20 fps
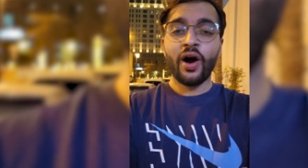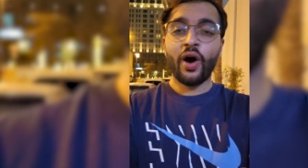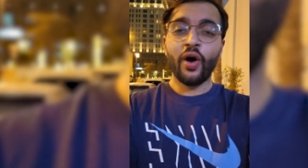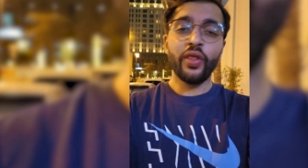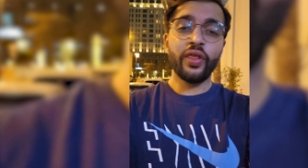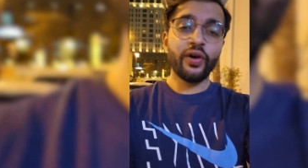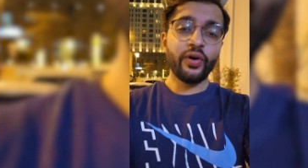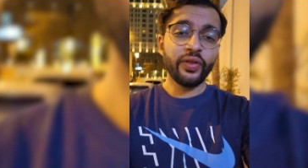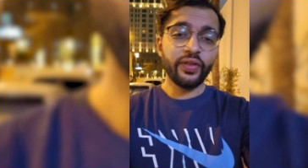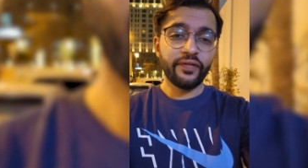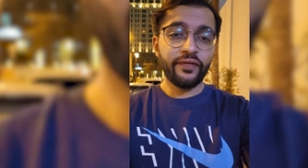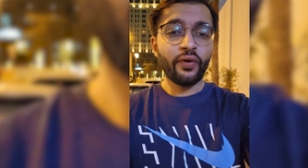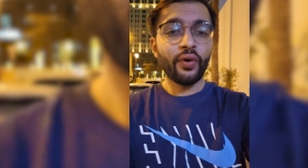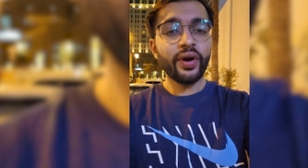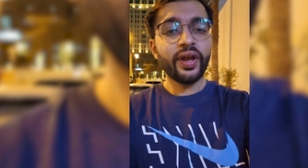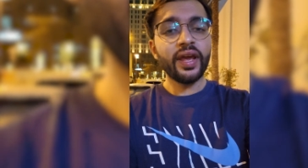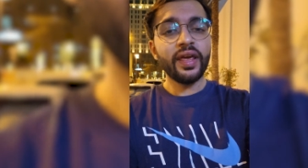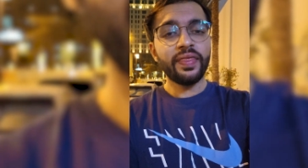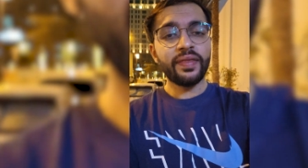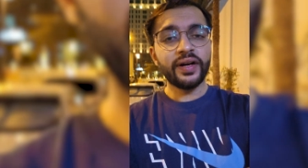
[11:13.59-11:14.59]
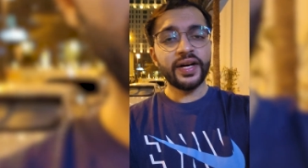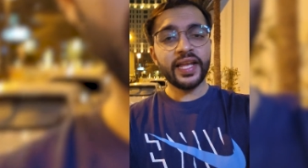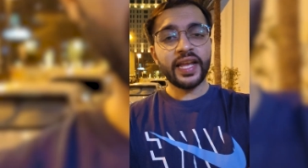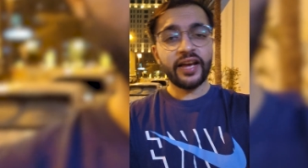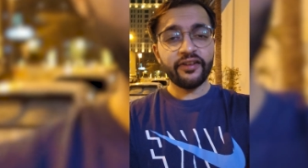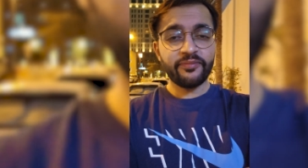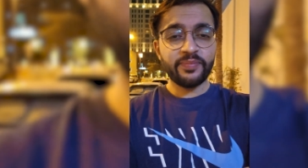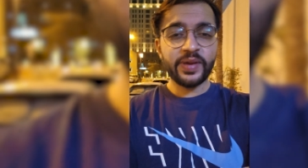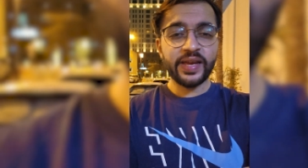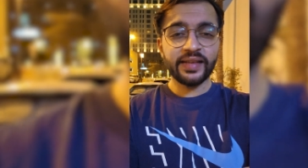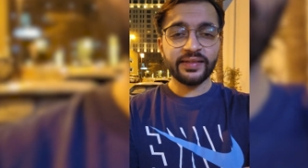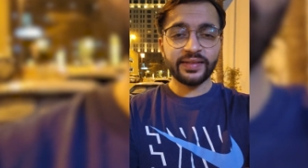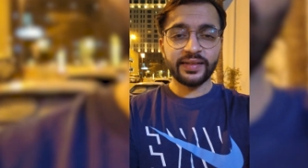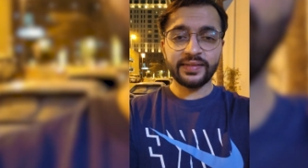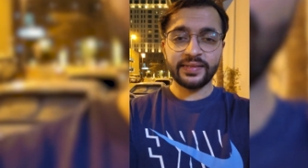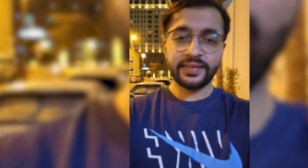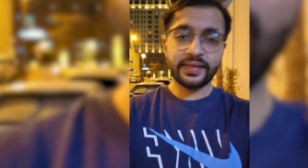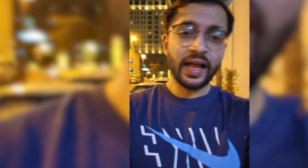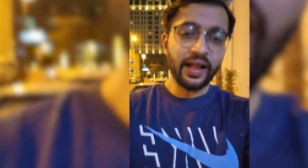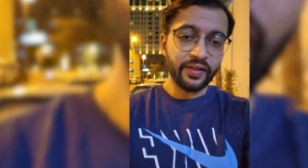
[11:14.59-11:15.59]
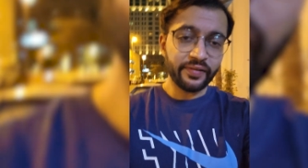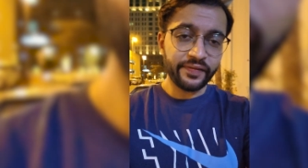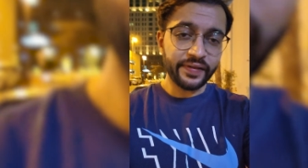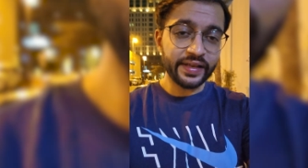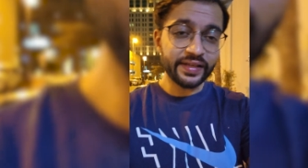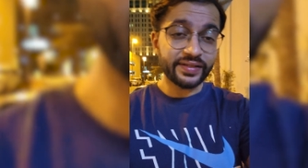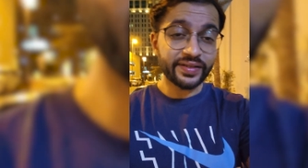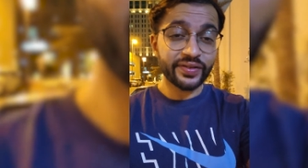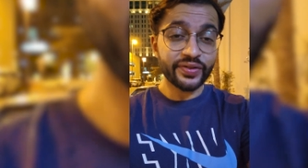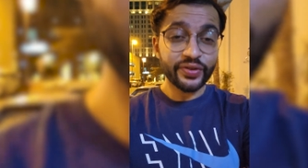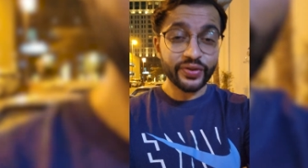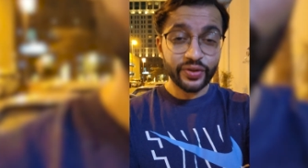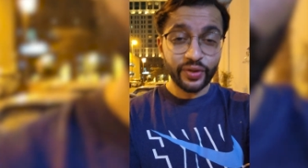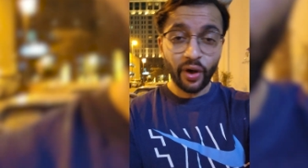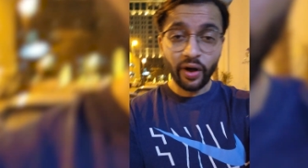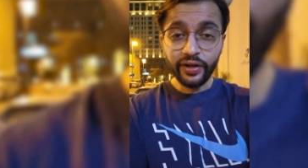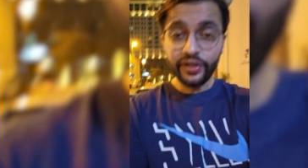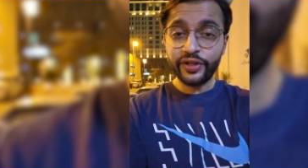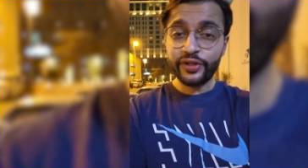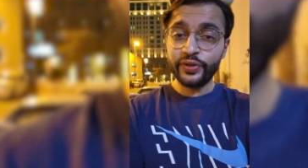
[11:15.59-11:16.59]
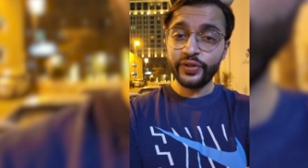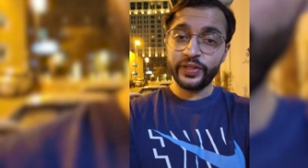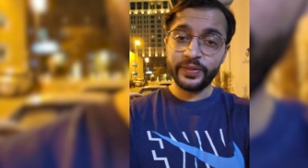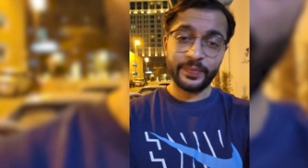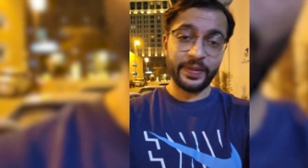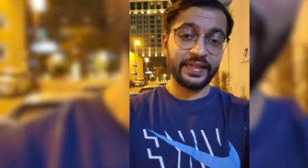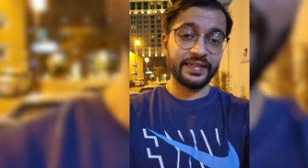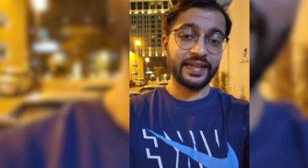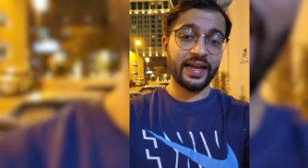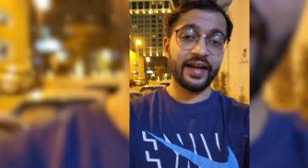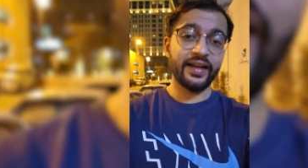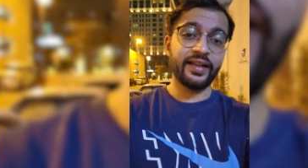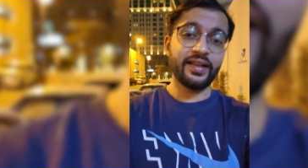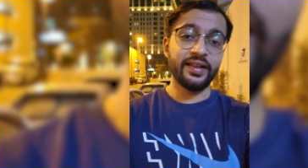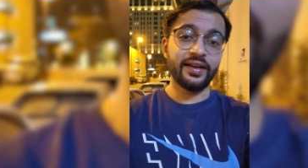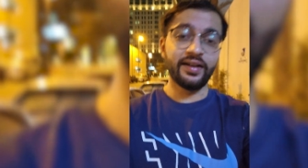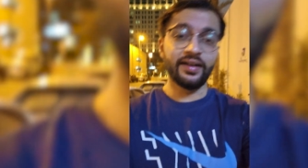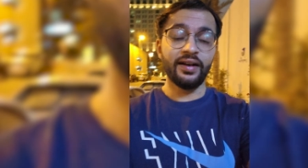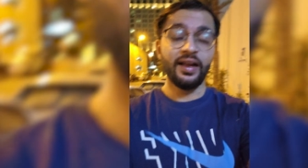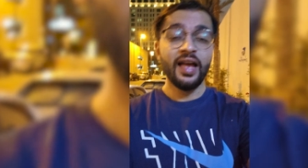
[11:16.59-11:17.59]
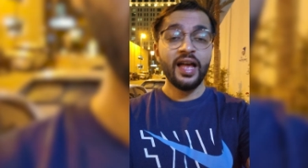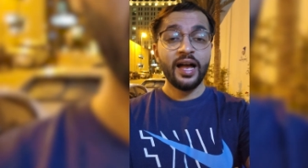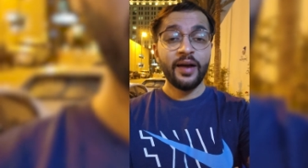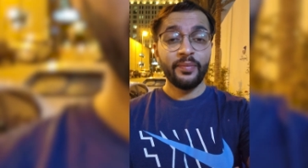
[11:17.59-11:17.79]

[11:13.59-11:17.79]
although the four K thirty F P S itself is not too spectacular.